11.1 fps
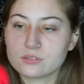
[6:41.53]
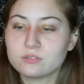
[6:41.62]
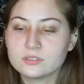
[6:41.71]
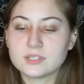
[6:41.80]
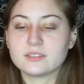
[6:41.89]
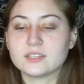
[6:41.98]

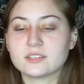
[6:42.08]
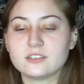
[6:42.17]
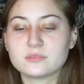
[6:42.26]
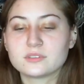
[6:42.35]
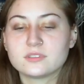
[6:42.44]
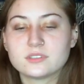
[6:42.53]
holder that like
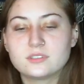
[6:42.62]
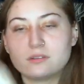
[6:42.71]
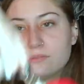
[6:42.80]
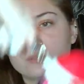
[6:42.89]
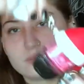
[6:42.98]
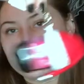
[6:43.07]
clips onto stuff,
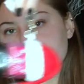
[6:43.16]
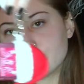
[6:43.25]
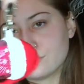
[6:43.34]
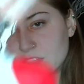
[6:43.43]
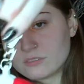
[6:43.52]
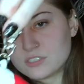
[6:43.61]

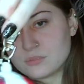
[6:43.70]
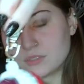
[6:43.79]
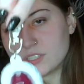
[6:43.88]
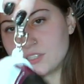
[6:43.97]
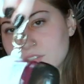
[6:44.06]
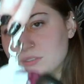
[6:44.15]
which is really
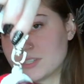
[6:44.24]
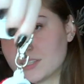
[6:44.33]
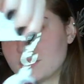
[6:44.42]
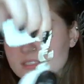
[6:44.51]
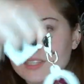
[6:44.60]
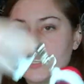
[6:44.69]
cute because it
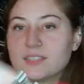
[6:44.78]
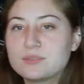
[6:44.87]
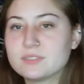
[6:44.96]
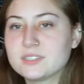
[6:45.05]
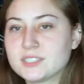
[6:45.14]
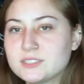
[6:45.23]
looks like it's wearing a little